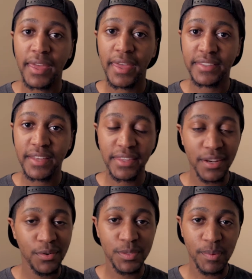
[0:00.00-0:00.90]
It's not
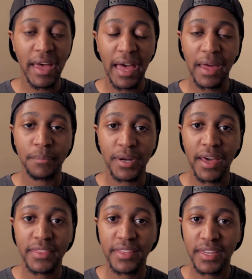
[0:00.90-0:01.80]
that it was bad, but
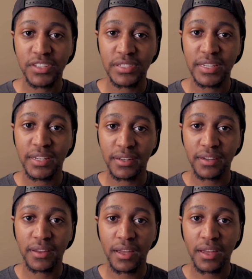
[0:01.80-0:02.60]
I think it just didn't